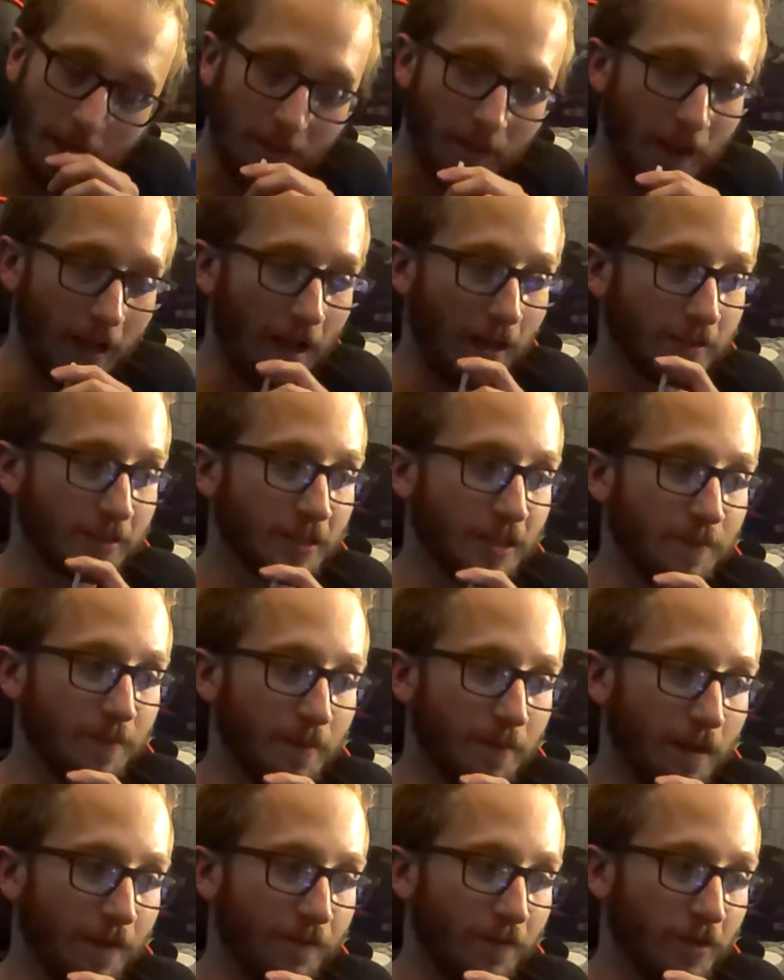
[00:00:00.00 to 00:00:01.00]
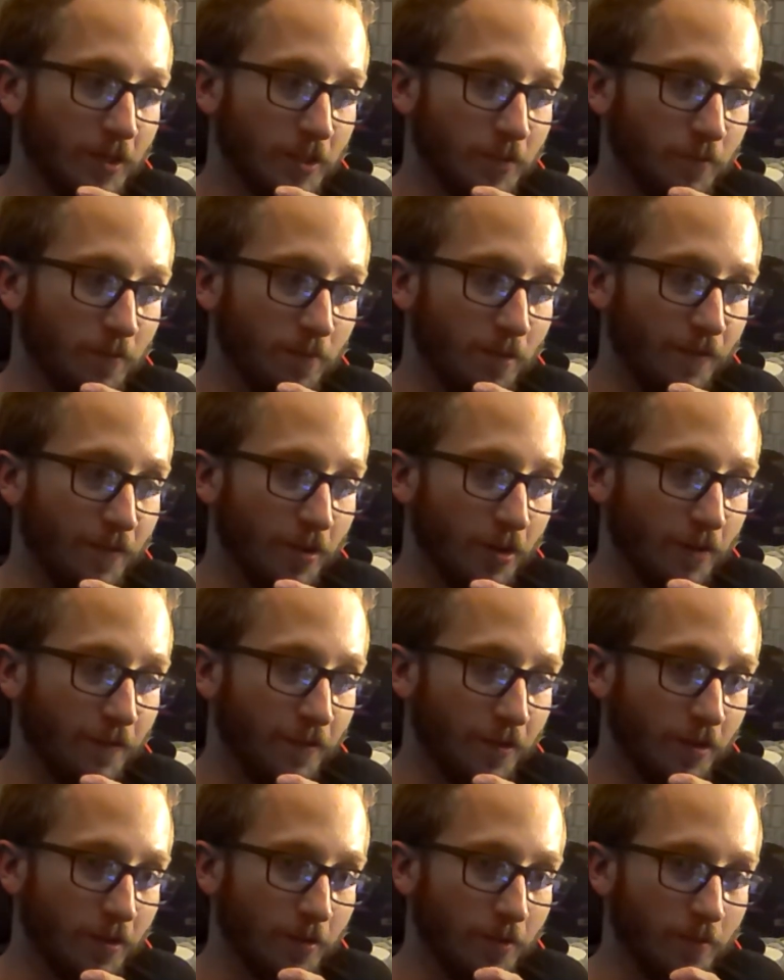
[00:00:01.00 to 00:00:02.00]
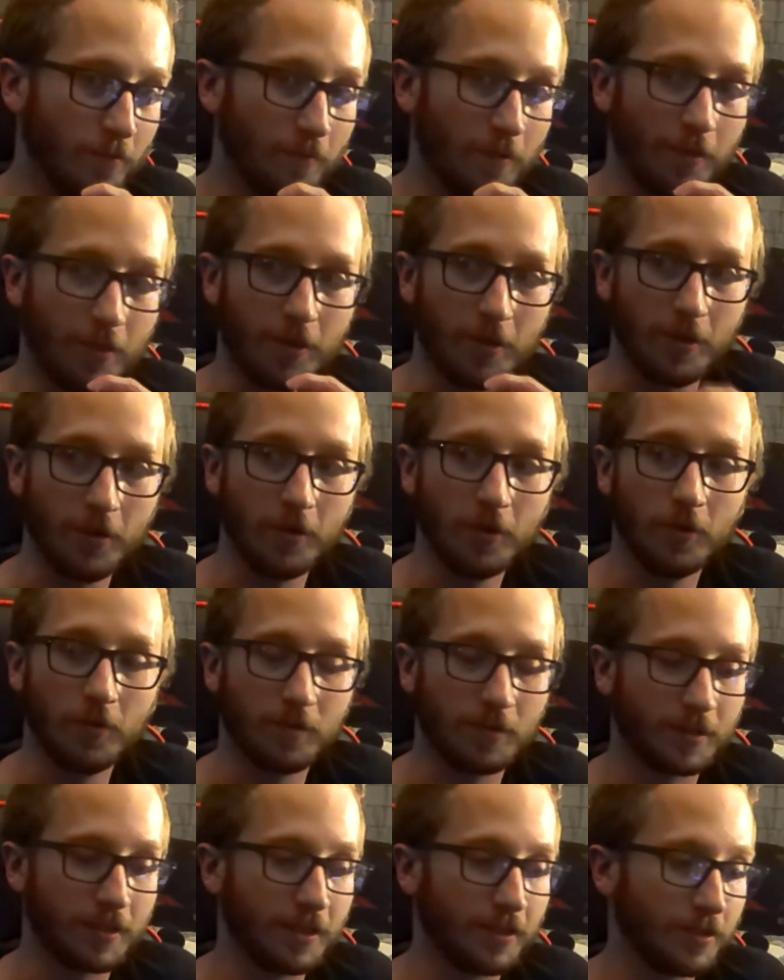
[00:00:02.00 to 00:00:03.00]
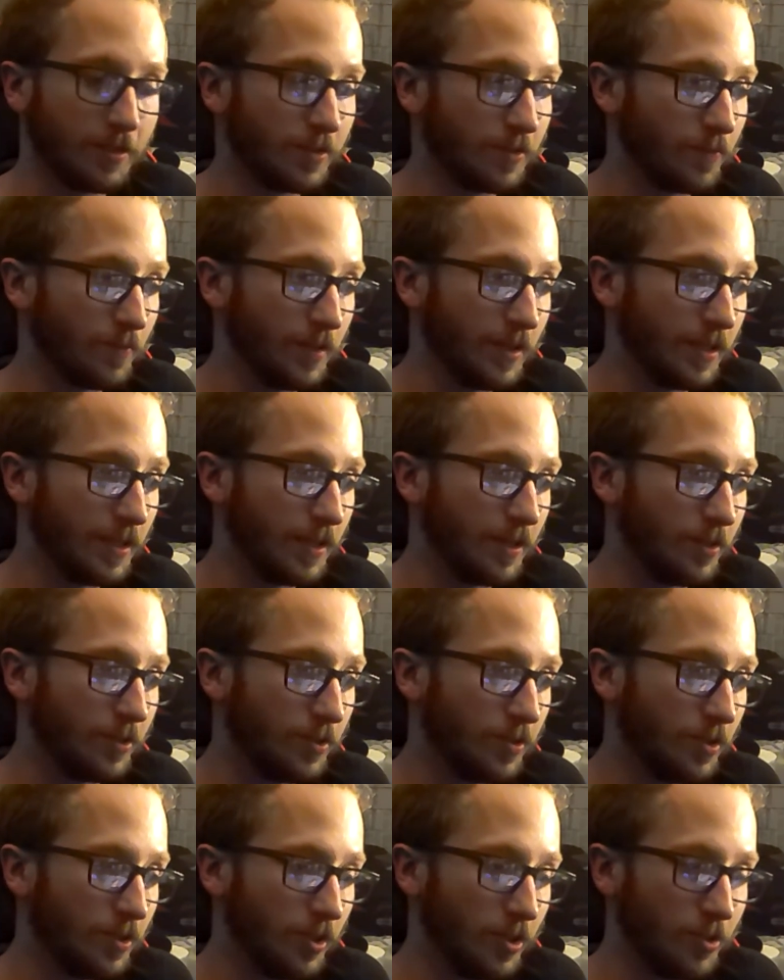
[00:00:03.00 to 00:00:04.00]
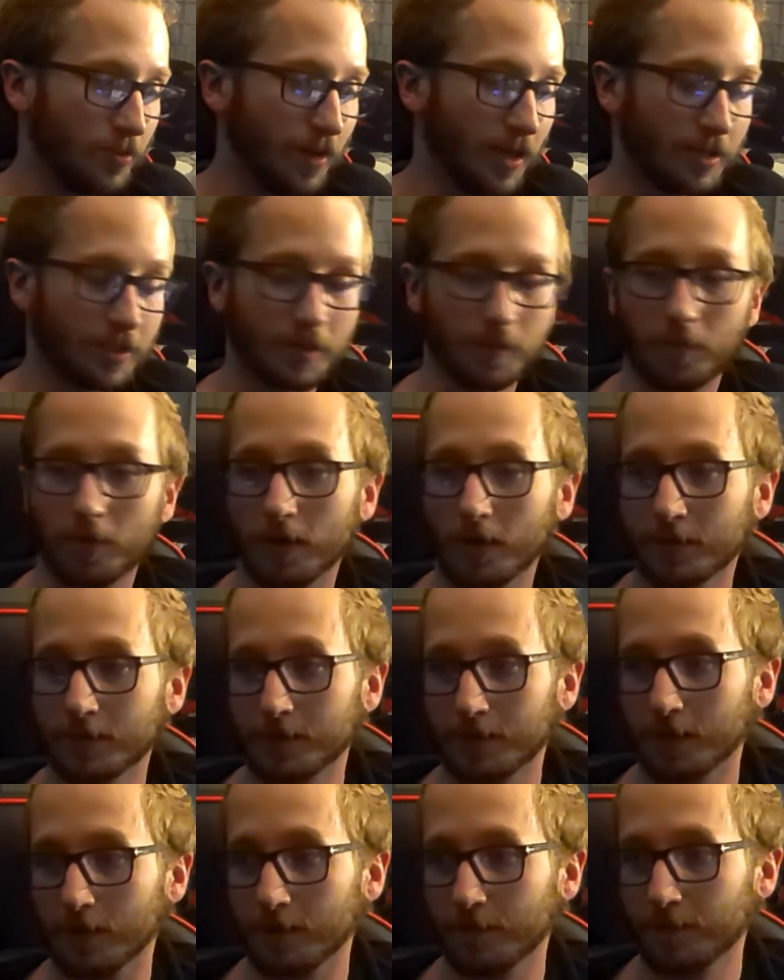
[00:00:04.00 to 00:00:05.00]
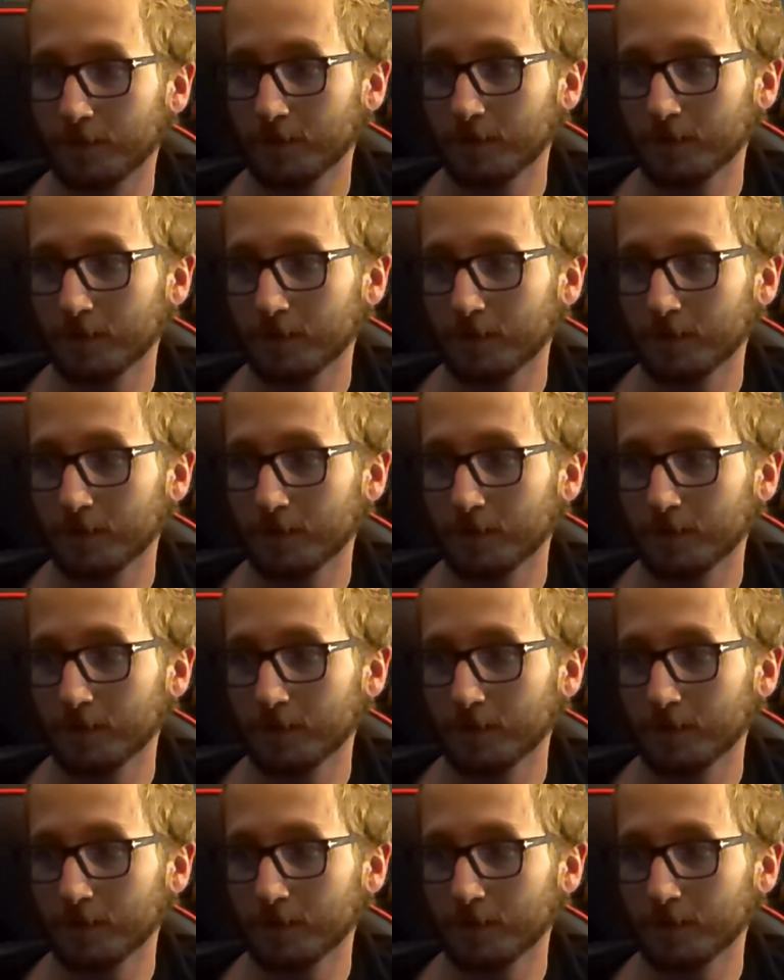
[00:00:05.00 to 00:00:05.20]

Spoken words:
Well, it's gonna be my first movie review with you since we did the Jurassic Park stuff.